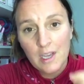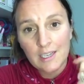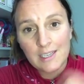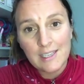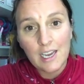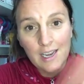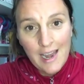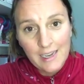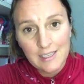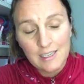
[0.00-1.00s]
to stay
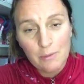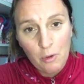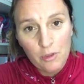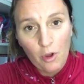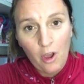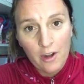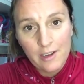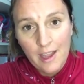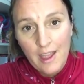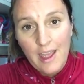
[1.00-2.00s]
connected to both your
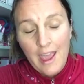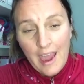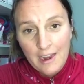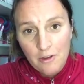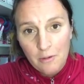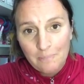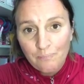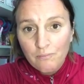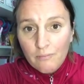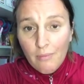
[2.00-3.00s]
heart and your
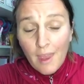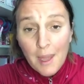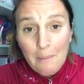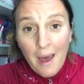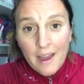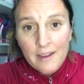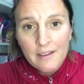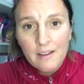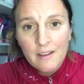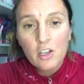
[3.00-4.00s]
mind.